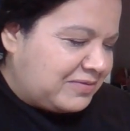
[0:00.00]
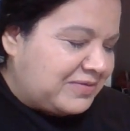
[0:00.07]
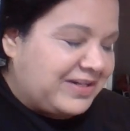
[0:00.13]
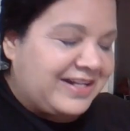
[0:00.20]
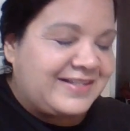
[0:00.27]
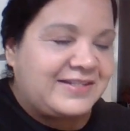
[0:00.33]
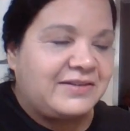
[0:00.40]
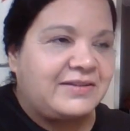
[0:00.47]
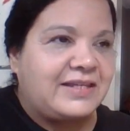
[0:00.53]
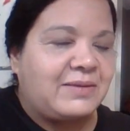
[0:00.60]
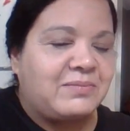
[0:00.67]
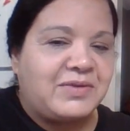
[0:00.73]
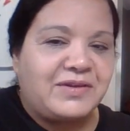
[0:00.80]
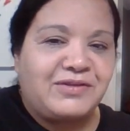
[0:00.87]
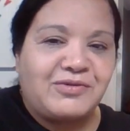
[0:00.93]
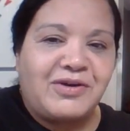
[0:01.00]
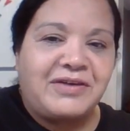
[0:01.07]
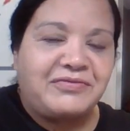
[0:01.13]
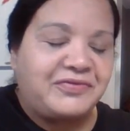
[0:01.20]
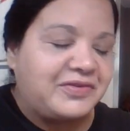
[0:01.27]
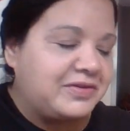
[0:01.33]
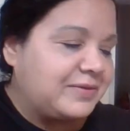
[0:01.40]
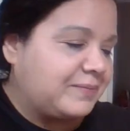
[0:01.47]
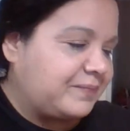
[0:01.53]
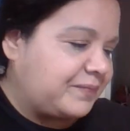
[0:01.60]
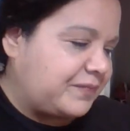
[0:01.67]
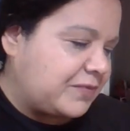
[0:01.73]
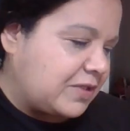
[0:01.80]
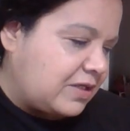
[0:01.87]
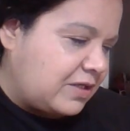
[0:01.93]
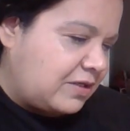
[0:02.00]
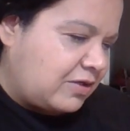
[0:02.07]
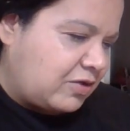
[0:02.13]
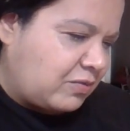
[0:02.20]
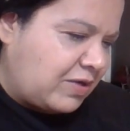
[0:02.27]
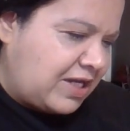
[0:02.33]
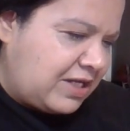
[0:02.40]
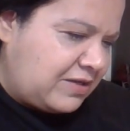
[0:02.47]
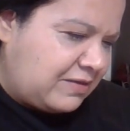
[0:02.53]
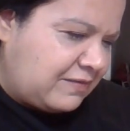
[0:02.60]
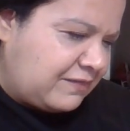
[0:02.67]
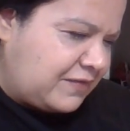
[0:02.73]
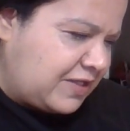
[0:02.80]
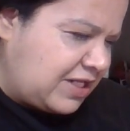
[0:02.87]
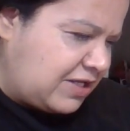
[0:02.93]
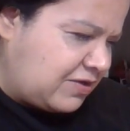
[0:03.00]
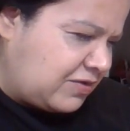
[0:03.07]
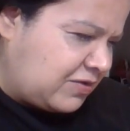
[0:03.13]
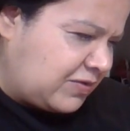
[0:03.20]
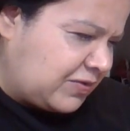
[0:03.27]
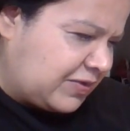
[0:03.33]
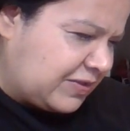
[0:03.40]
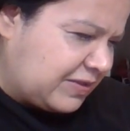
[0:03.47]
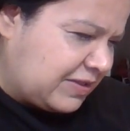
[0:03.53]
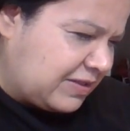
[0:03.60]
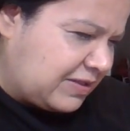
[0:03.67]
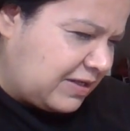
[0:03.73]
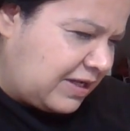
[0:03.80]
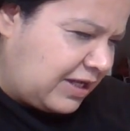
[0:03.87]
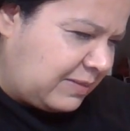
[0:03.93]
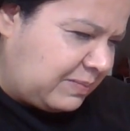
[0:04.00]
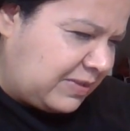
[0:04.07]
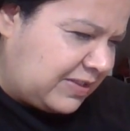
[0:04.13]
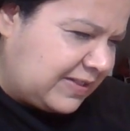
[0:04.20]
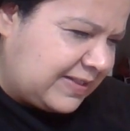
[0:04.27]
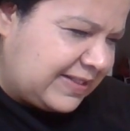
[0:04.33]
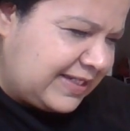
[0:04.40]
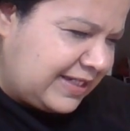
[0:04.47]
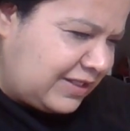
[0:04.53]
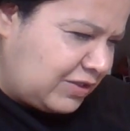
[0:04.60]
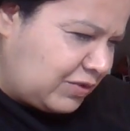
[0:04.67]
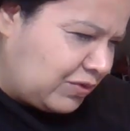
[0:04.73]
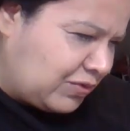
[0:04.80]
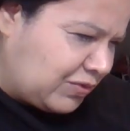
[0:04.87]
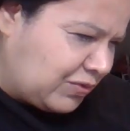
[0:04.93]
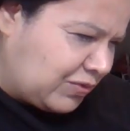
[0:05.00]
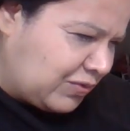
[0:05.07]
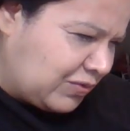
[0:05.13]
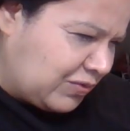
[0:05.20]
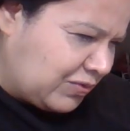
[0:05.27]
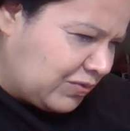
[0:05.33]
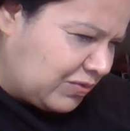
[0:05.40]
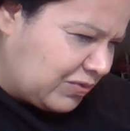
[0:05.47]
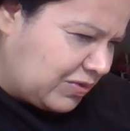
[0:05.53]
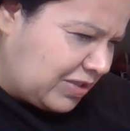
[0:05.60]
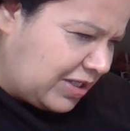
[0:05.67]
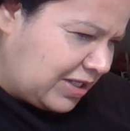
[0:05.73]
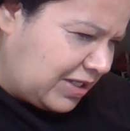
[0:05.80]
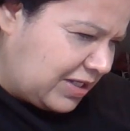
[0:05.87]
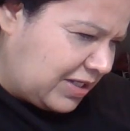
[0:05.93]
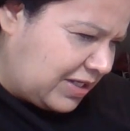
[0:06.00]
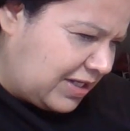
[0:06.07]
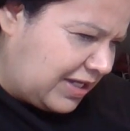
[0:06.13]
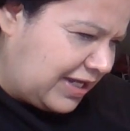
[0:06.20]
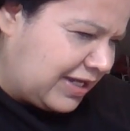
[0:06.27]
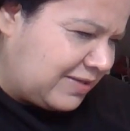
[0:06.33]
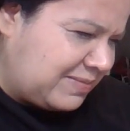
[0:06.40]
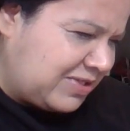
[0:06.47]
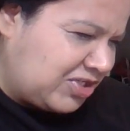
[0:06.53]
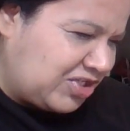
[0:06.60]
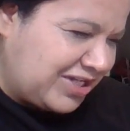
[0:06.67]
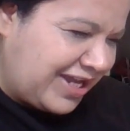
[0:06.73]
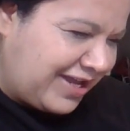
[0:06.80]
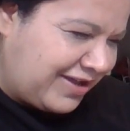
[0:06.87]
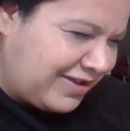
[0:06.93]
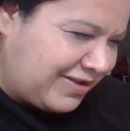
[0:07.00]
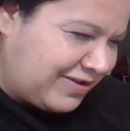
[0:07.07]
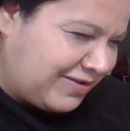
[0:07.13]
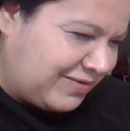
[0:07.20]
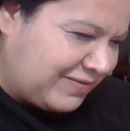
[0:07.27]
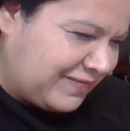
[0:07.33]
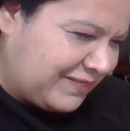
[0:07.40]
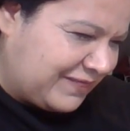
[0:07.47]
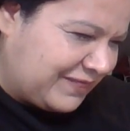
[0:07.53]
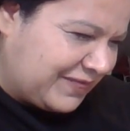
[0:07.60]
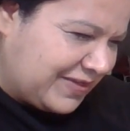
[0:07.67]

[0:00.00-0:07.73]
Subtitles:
When I took that month off. Great videos. Happy to see you. And Michelle.